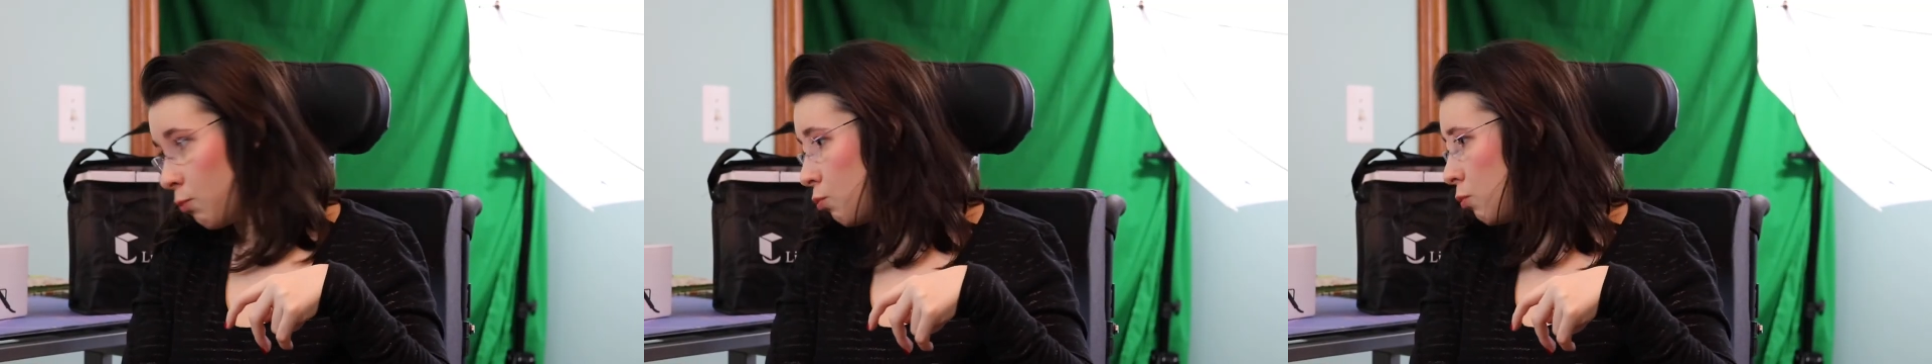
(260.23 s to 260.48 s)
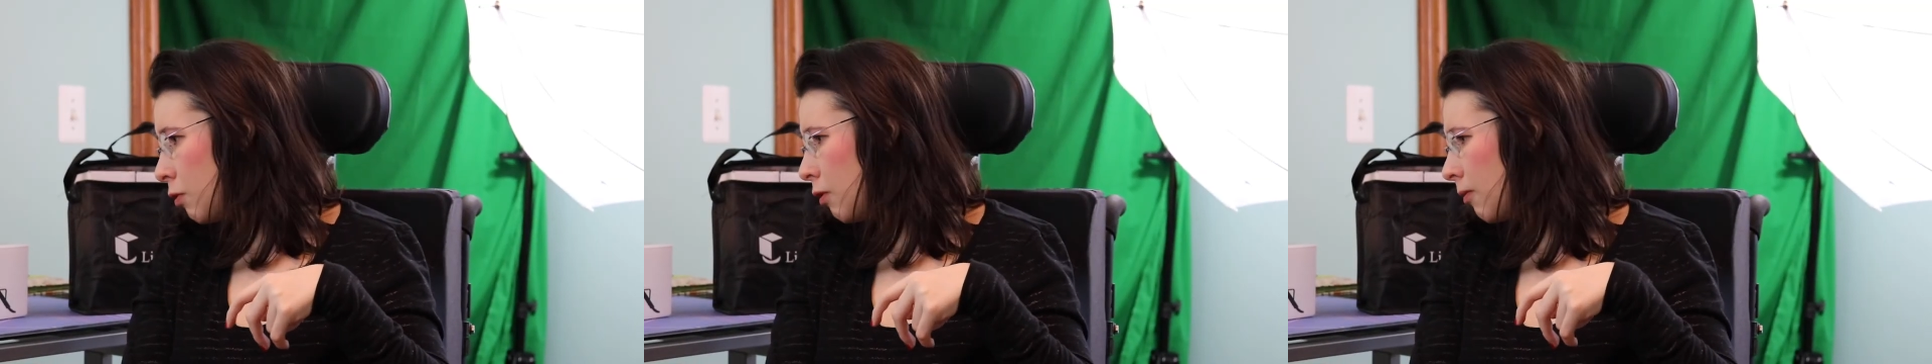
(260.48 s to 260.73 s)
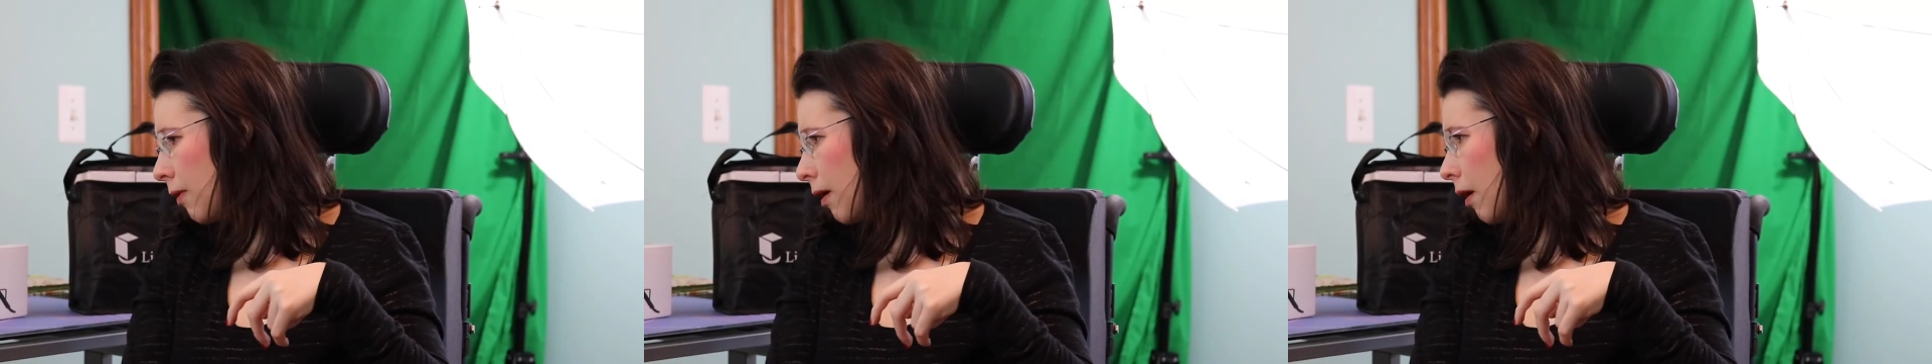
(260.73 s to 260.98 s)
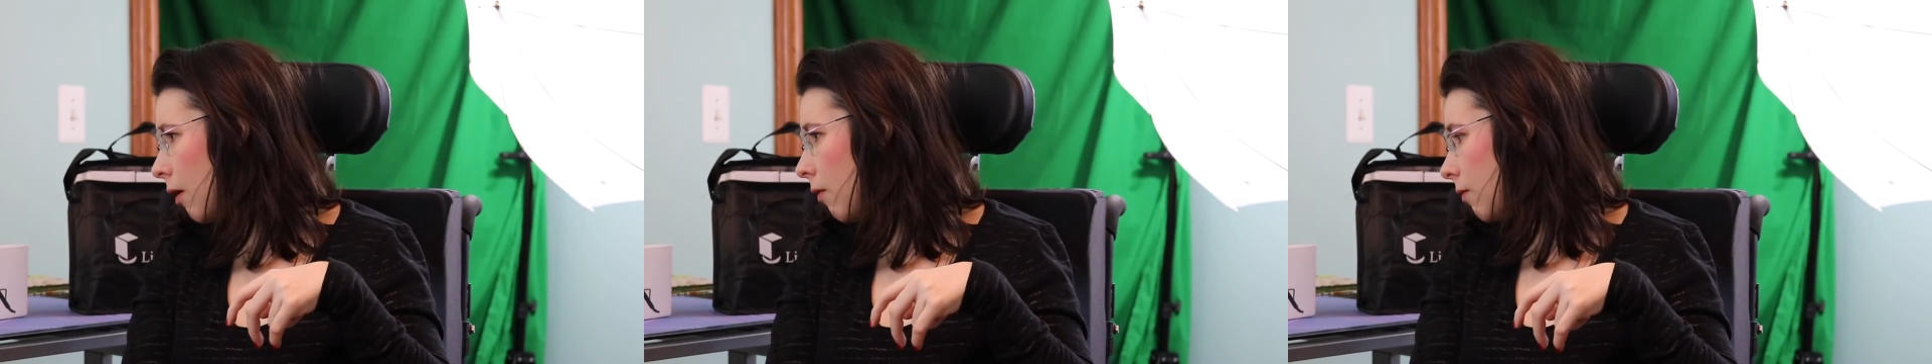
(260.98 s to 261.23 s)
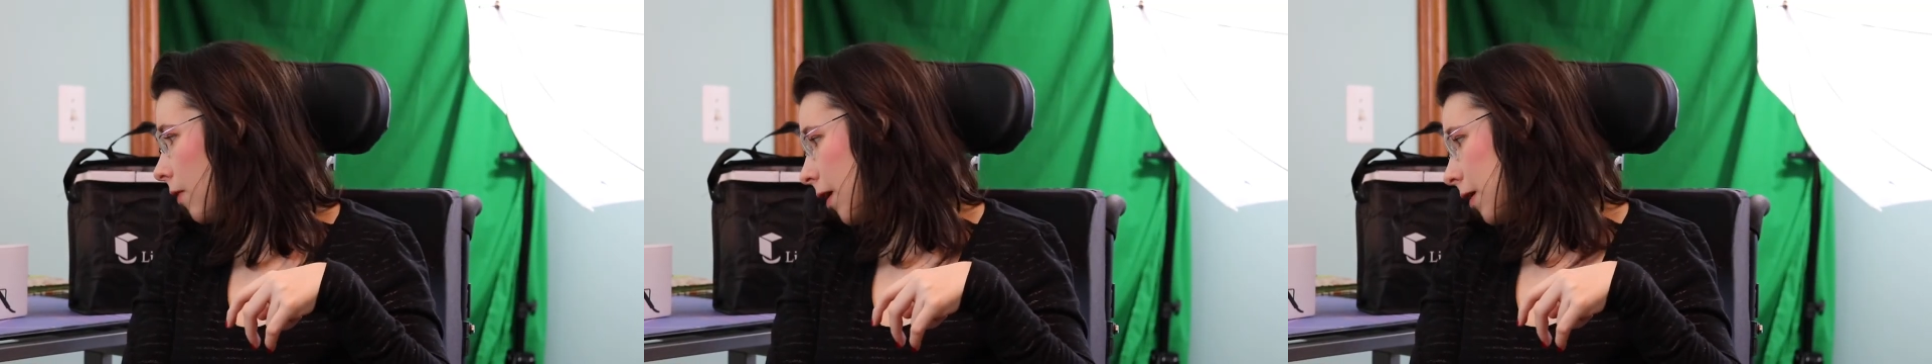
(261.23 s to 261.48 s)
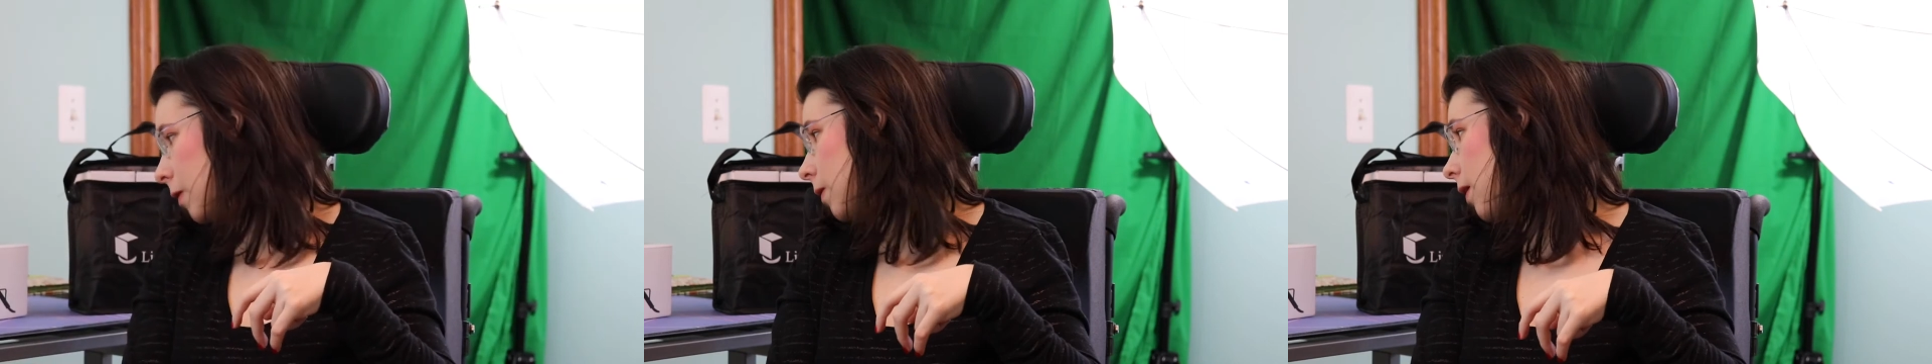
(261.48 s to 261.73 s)
Moving
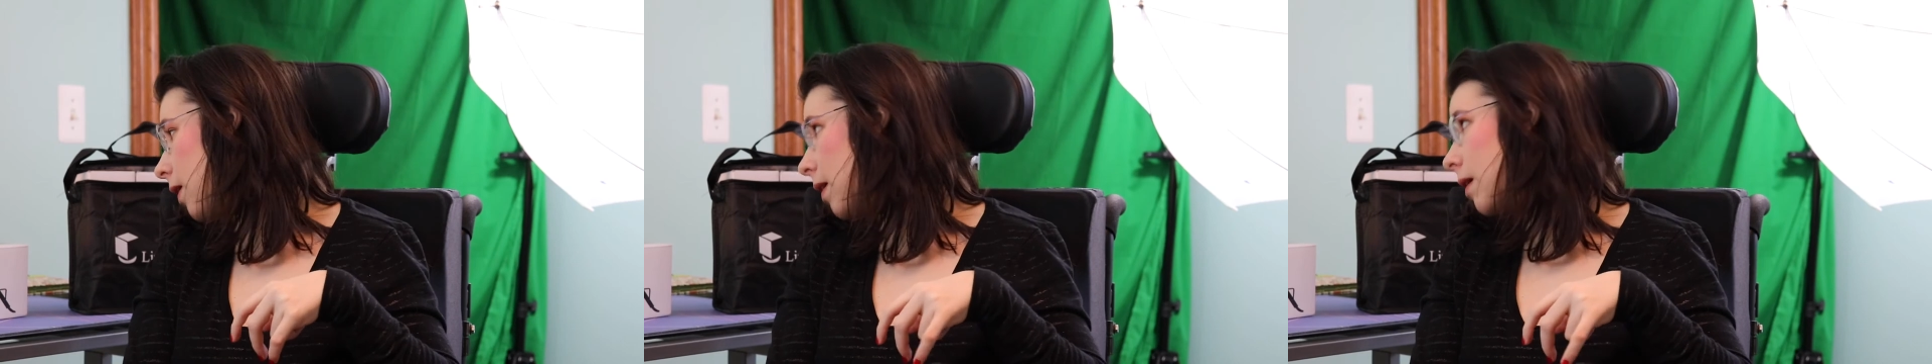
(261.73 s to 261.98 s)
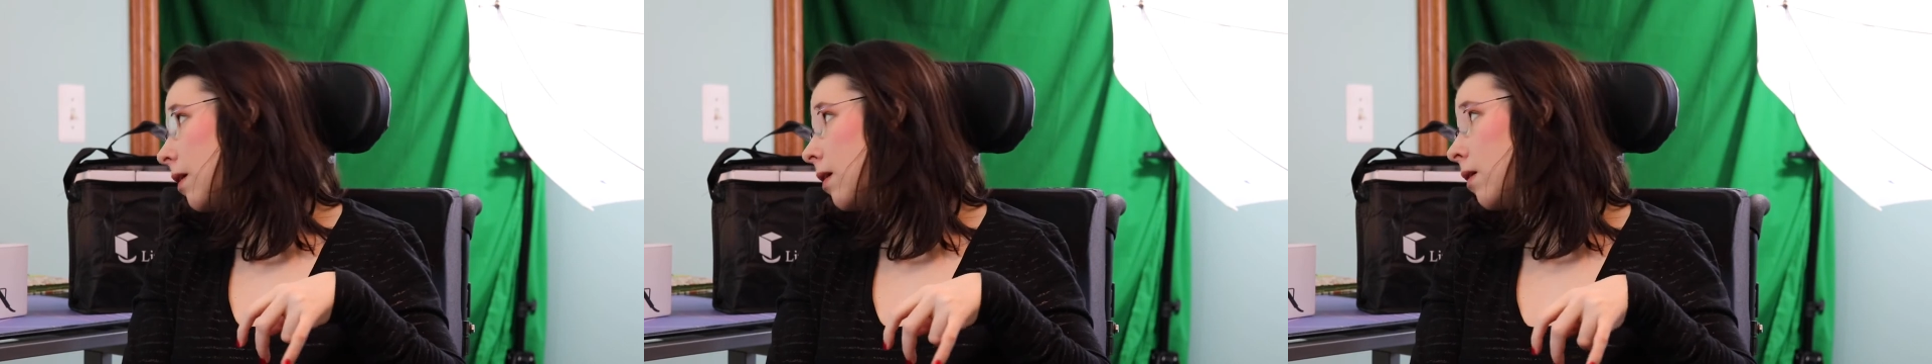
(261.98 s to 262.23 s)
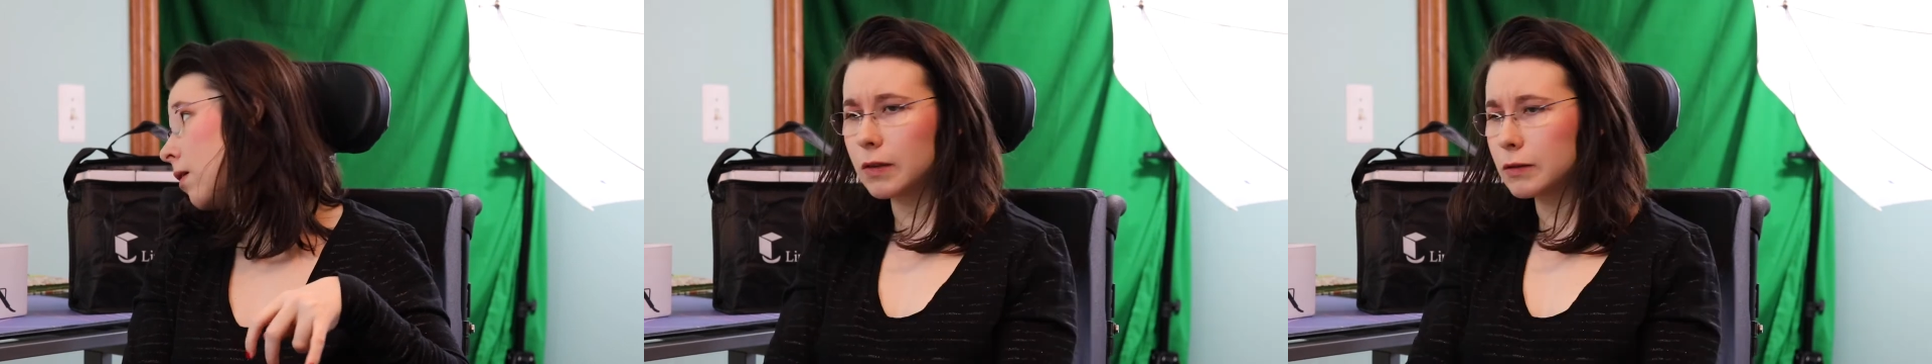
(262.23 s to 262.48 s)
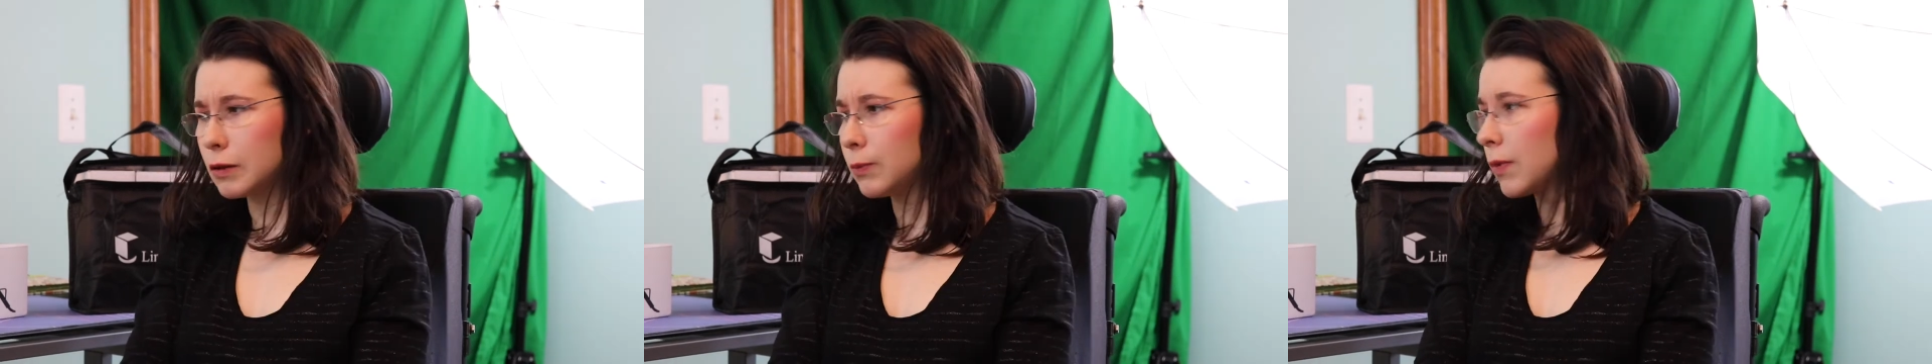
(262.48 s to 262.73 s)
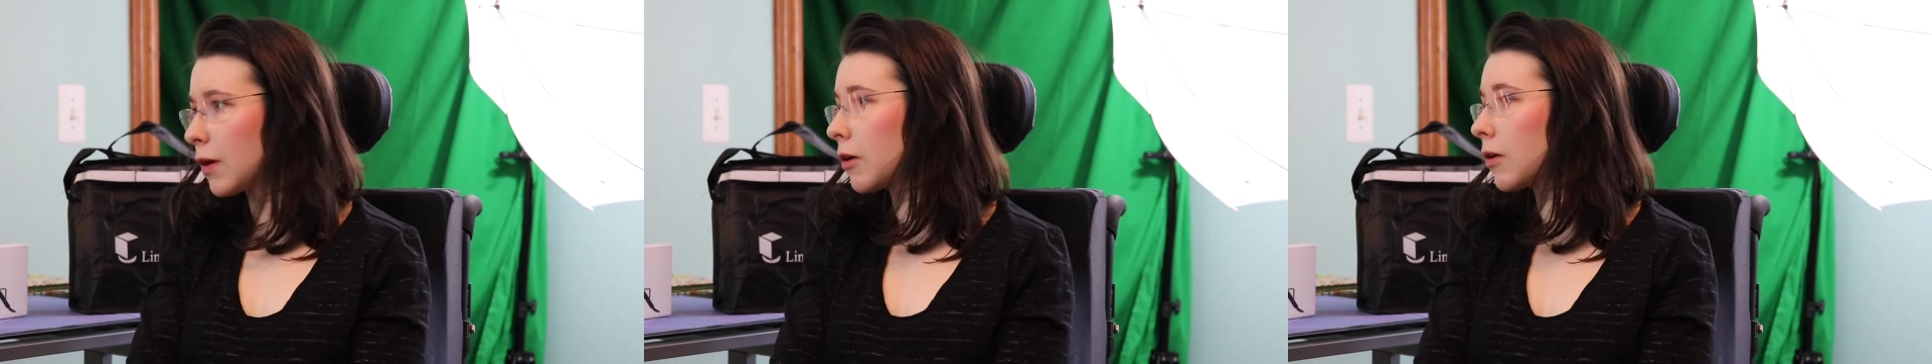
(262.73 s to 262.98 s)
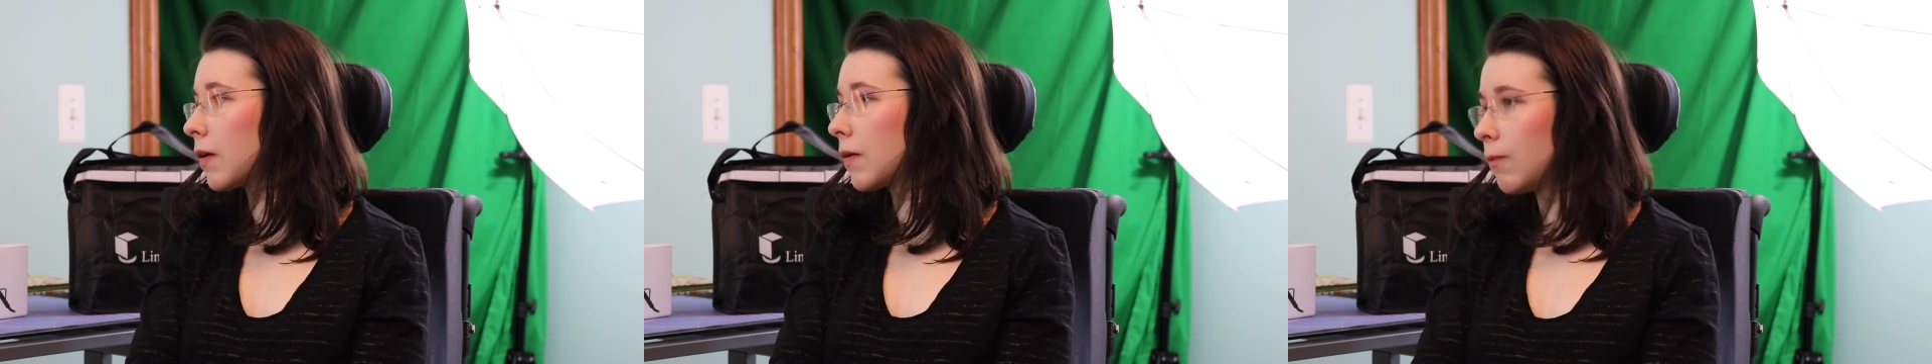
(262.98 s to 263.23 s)
right along to
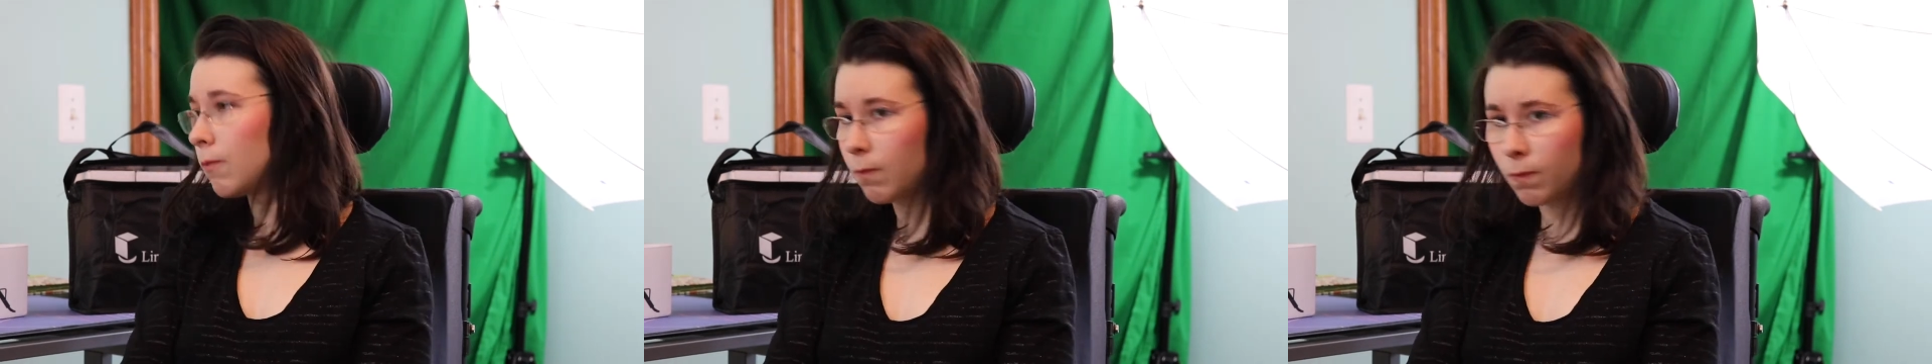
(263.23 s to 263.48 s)
beauty.